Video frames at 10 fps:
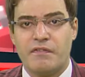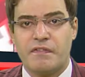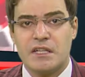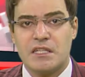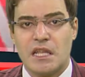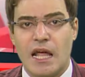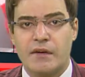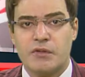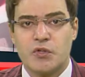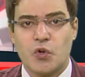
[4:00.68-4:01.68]
first
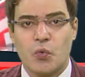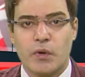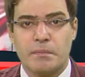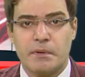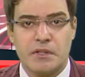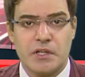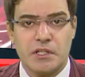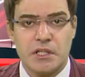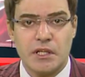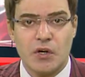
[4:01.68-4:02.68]
live show with
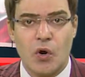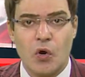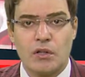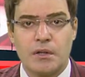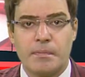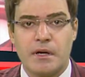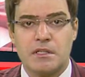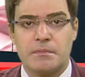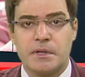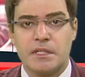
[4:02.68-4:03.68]
Patriji. All the
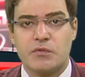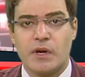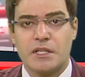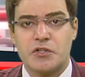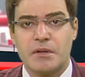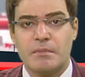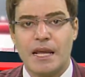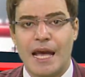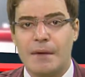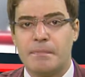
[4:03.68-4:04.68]
participants were extremely
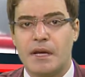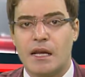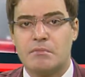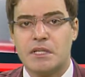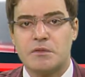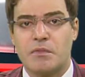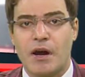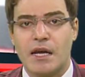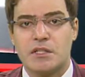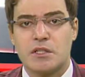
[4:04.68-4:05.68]
happy and
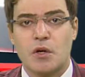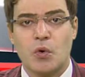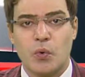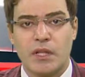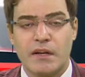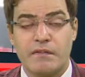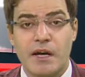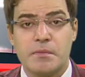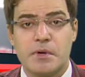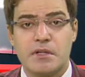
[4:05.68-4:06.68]
mesmerized with the
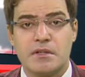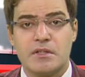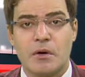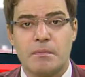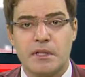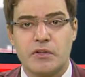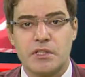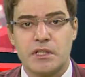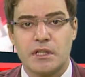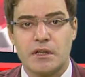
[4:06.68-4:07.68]
divine presence of
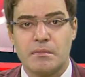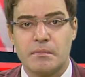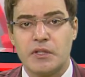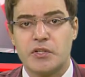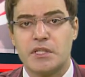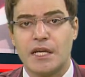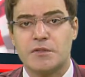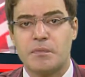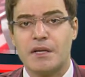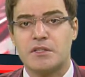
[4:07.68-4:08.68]
Patriji. Patriji
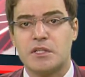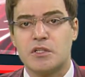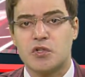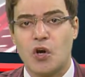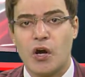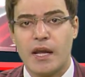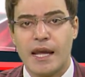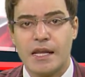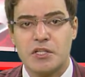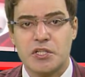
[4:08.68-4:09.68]
expressed his joy
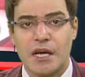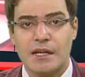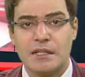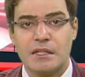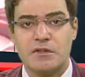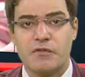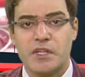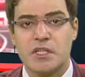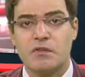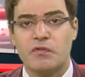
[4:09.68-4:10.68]
and shared his
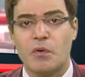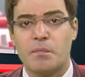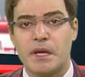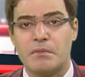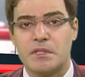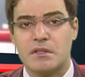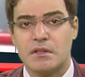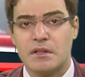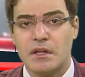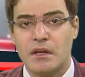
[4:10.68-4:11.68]
vision for PMC
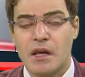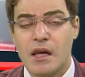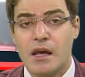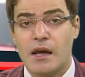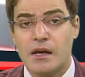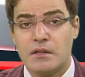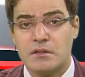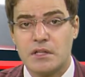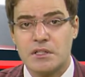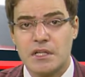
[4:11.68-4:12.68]
Sindhi and
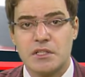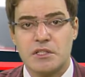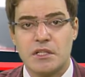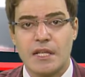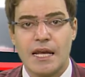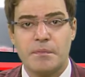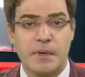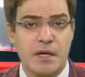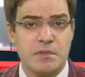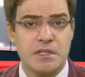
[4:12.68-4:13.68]
suggested that
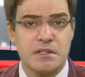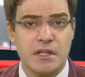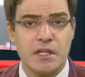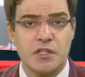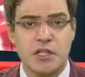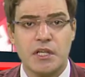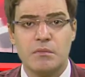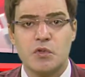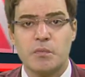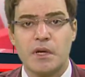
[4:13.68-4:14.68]
PMC Sindhi
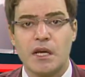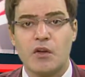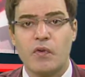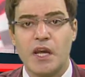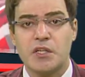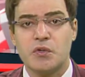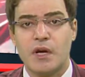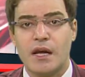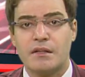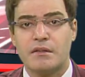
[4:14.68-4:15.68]
team to be innovative
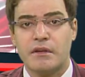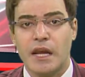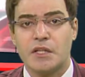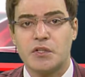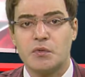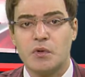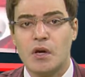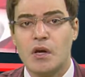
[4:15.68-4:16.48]
and creative